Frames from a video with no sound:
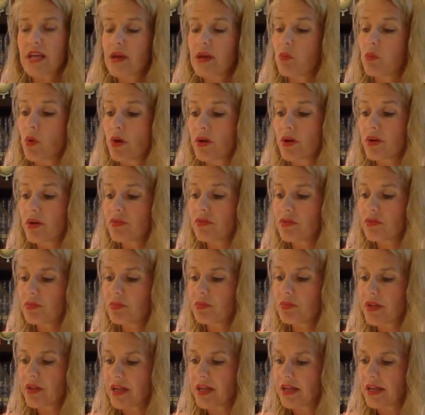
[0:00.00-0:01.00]
wonderful
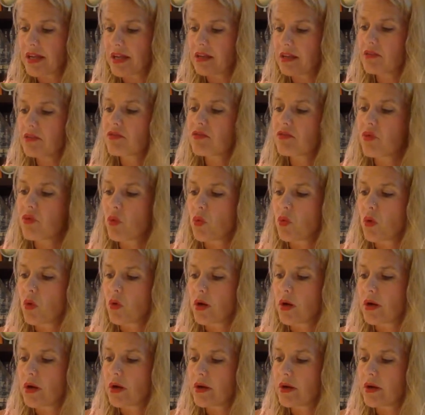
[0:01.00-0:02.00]
plan
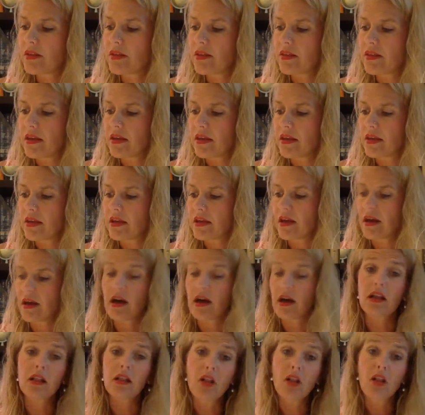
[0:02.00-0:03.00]
for the
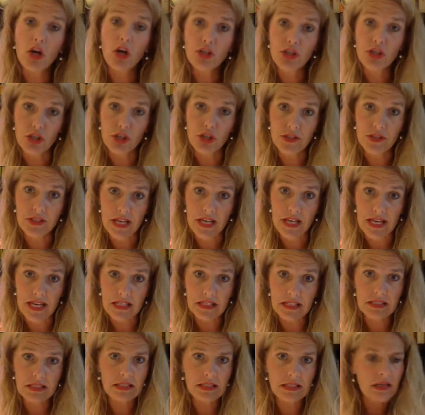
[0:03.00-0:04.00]
larger
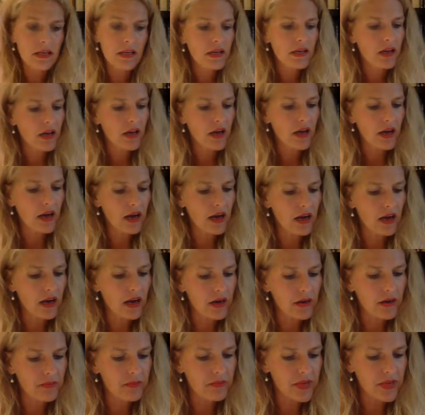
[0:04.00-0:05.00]
states.
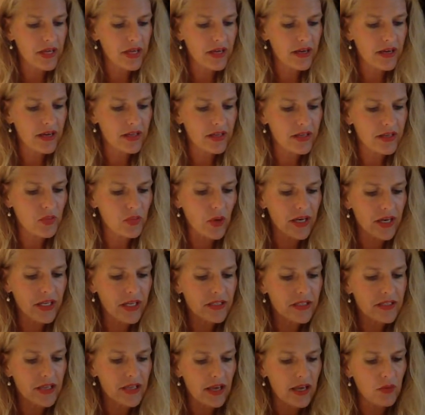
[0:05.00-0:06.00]
Because what
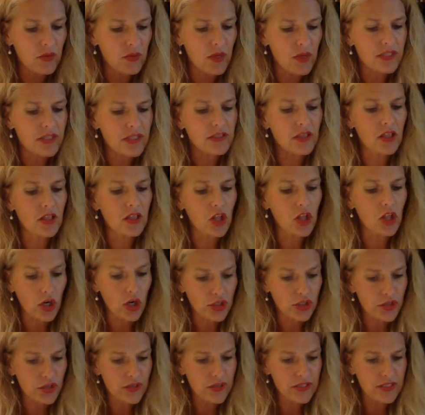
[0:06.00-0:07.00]
it said was the
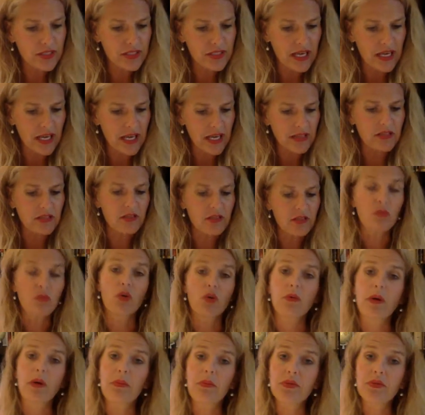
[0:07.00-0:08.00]
larger the state, the
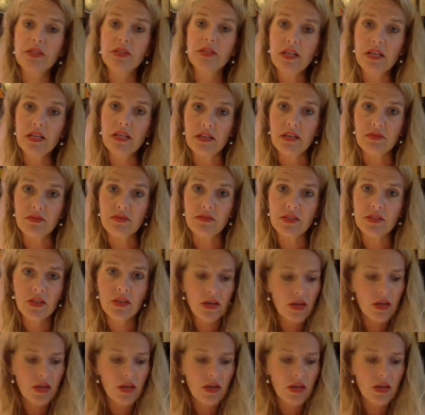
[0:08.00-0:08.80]
more representatives.